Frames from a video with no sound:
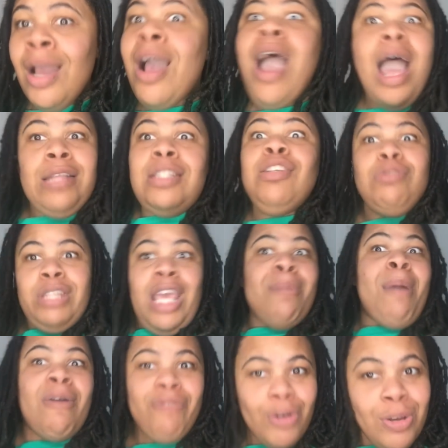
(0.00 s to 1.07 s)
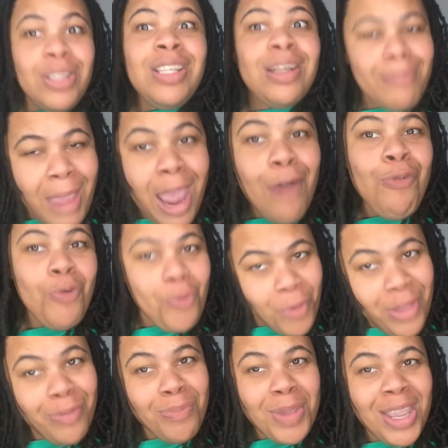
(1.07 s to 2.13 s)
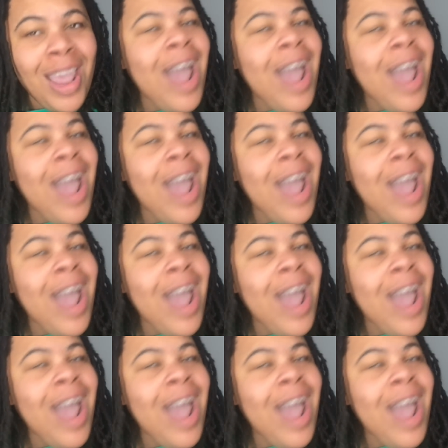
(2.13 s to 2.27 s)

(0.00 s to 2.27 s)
I still take my phone into the bathroom with me.